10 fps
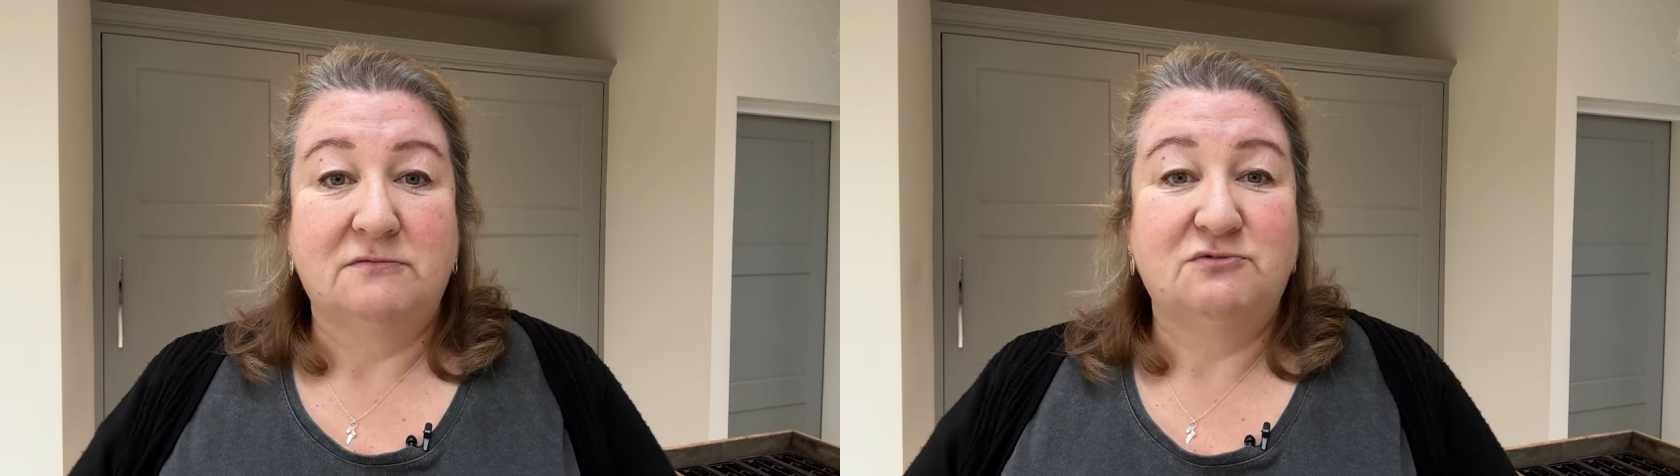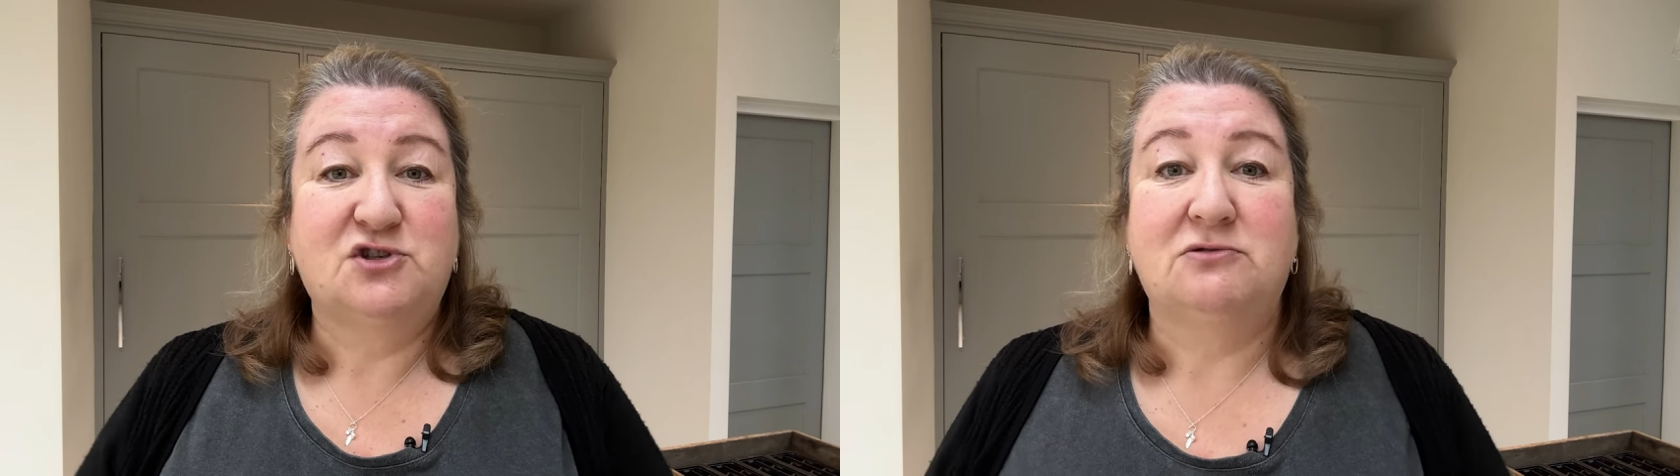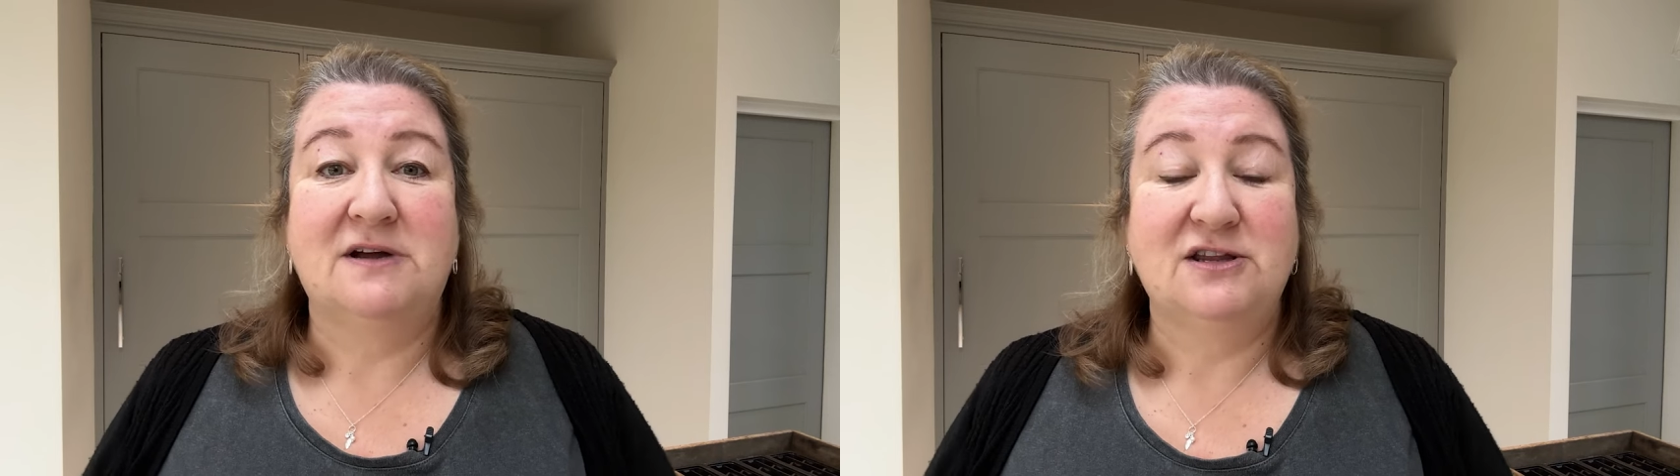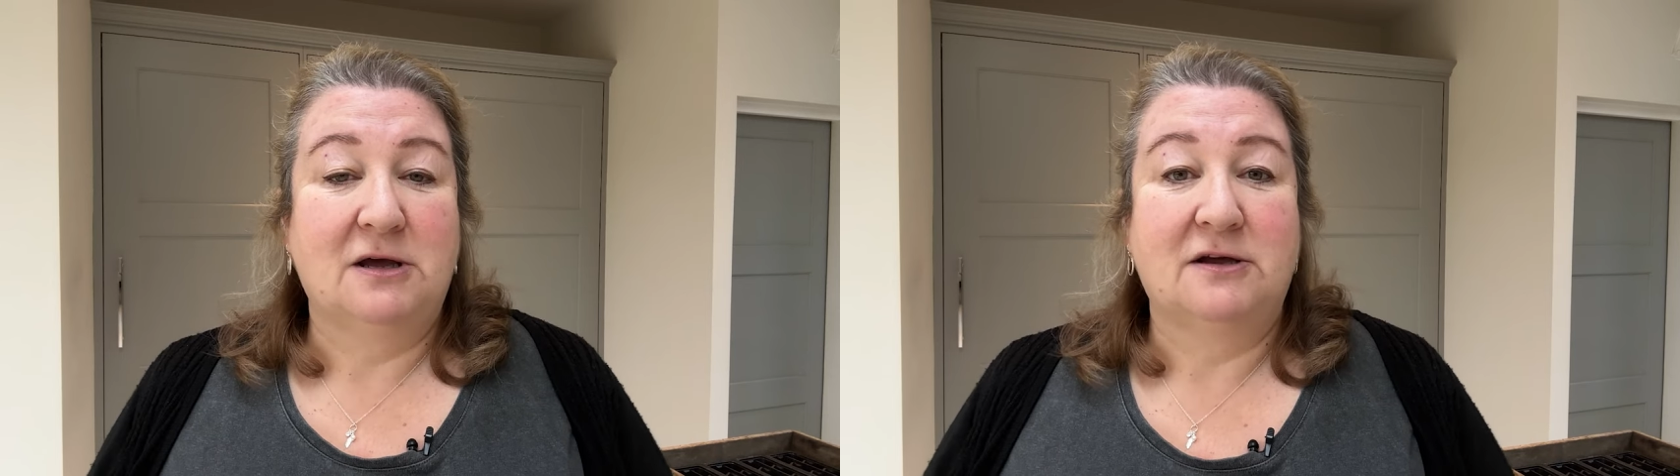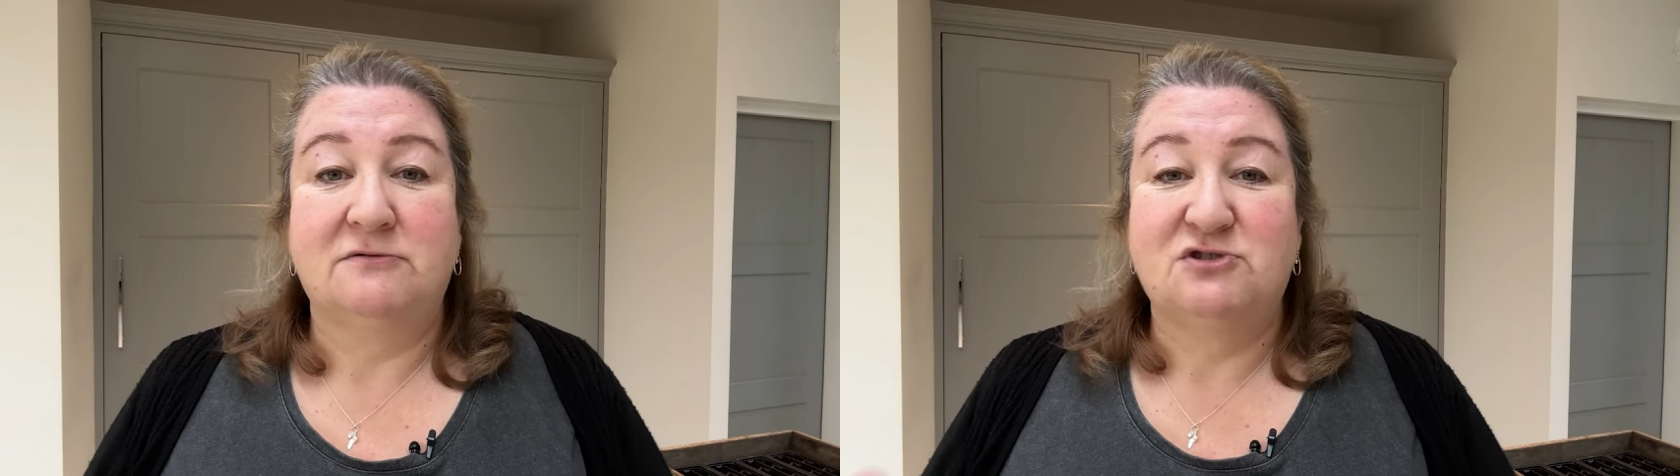during
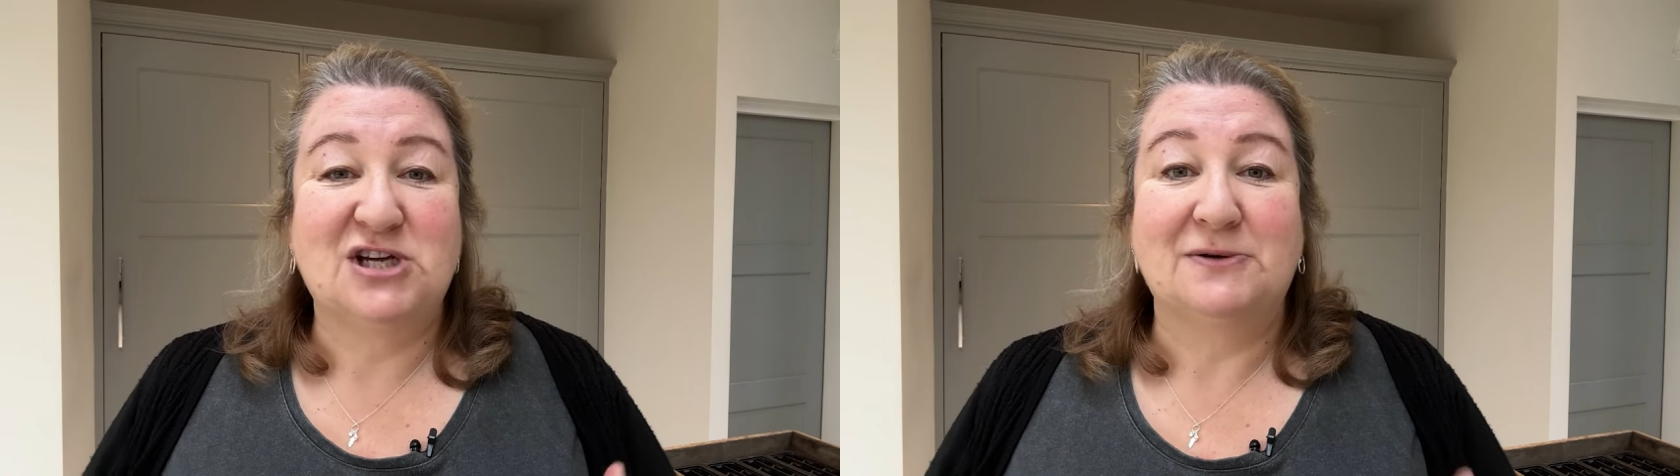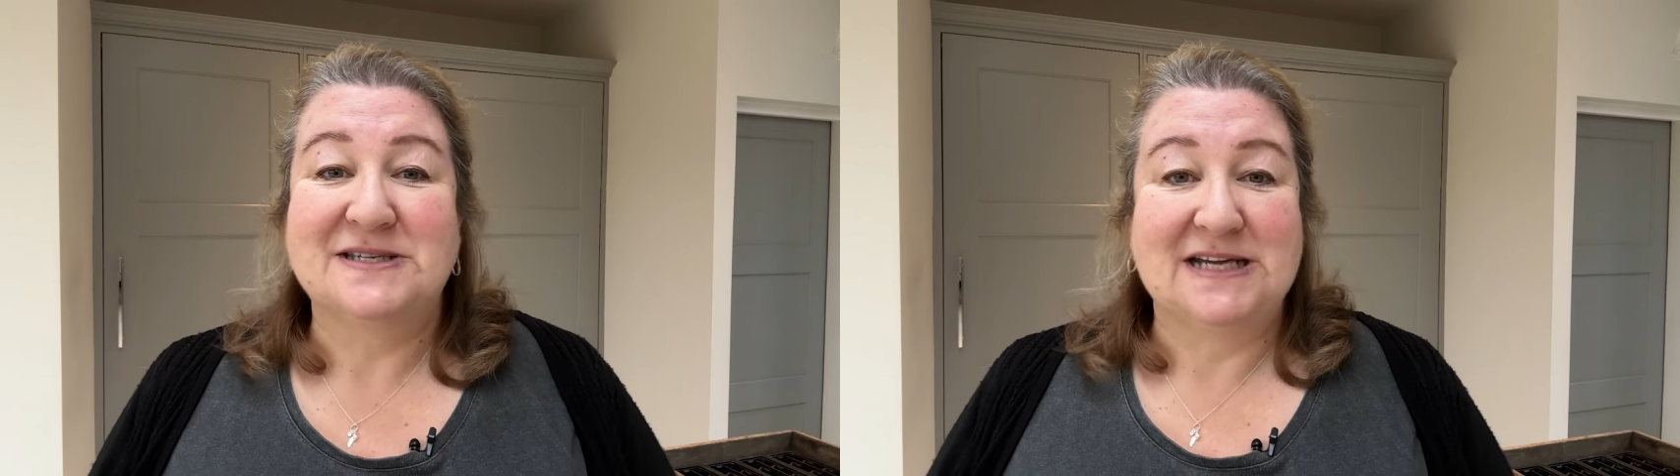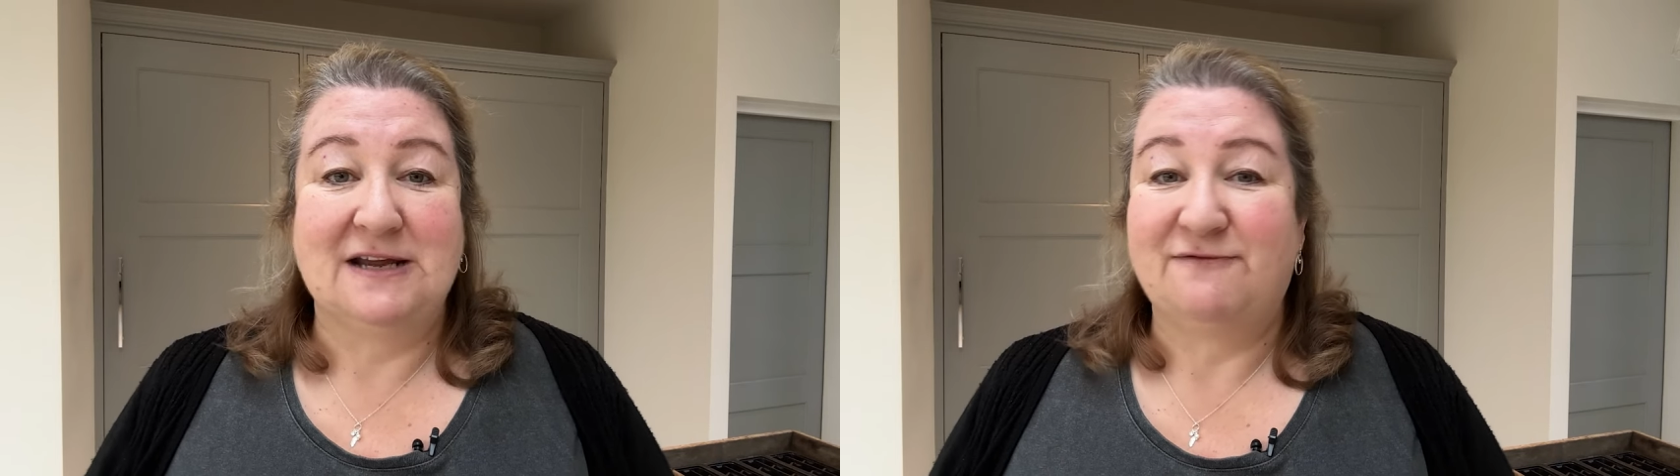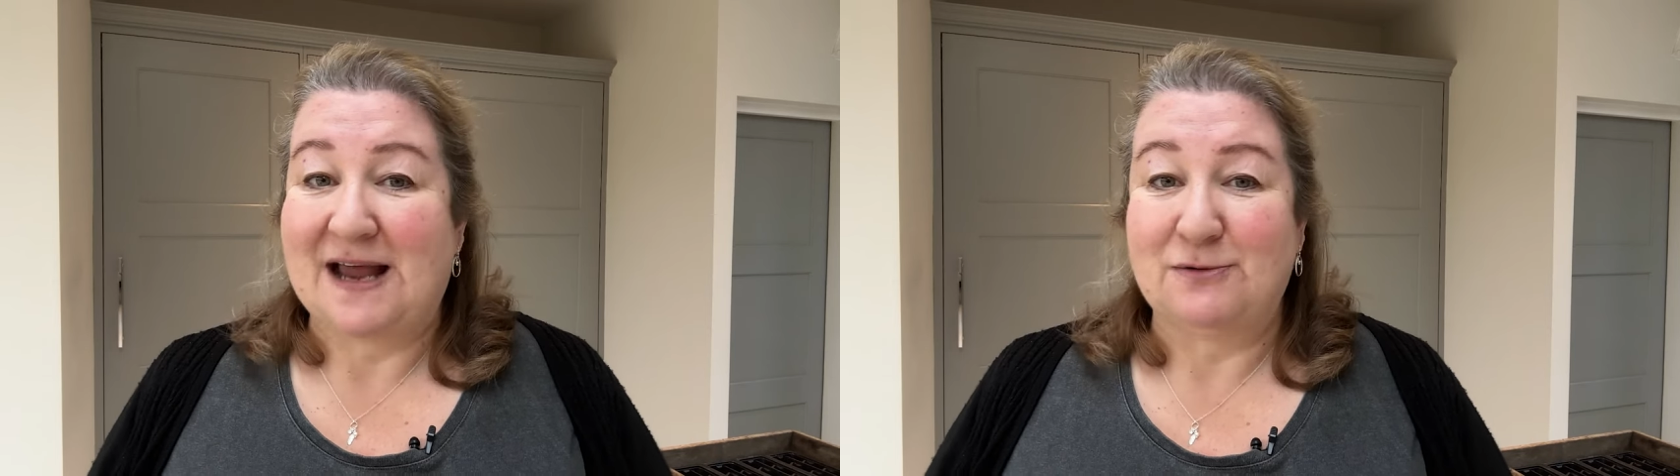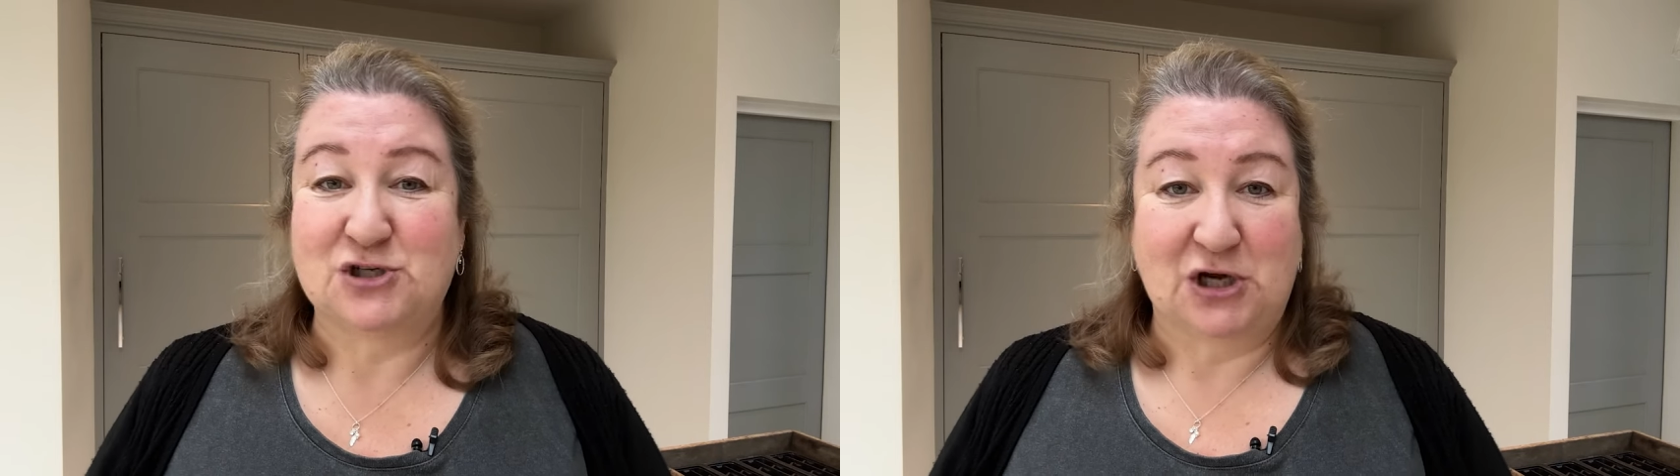the Chelsea
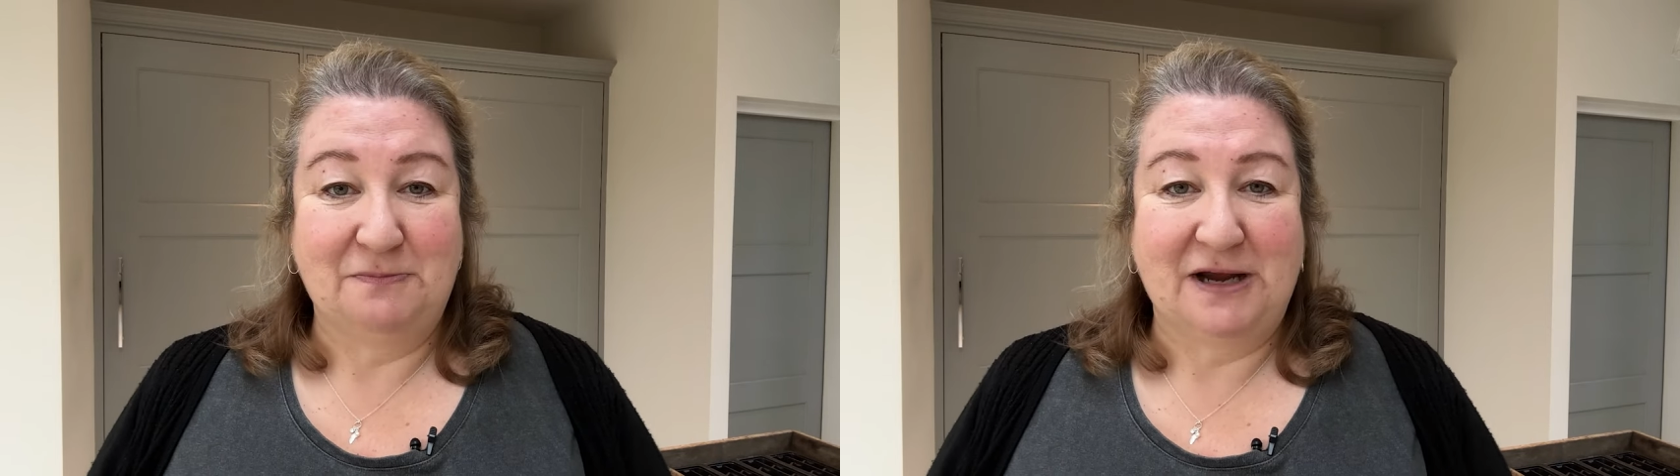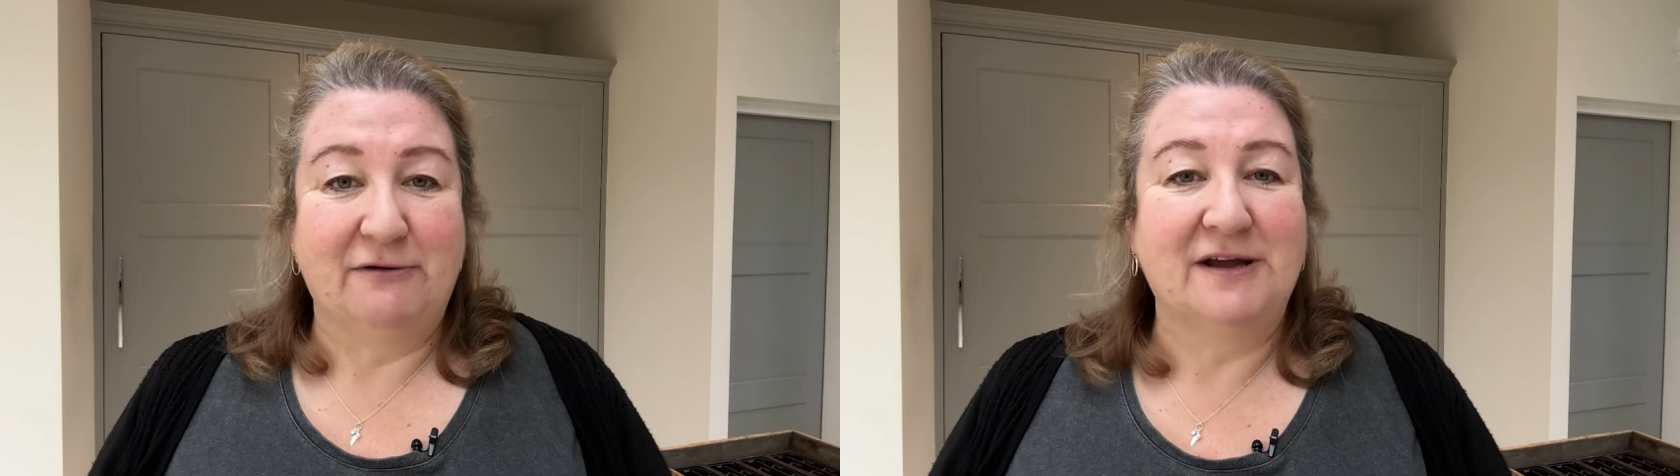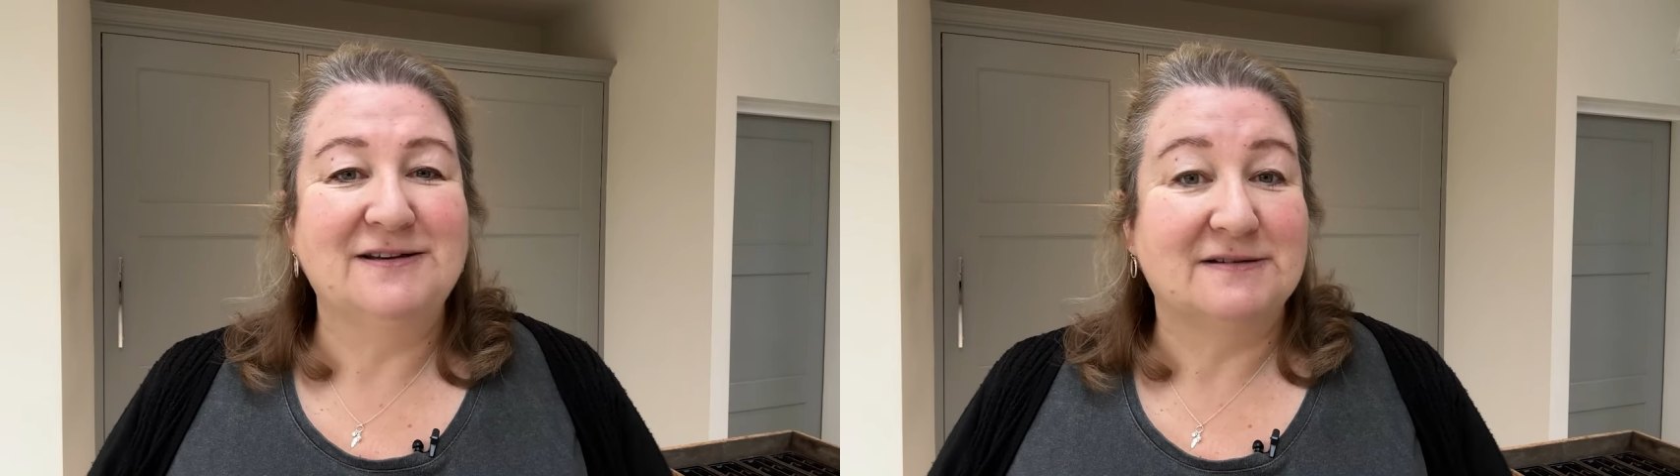flower show period.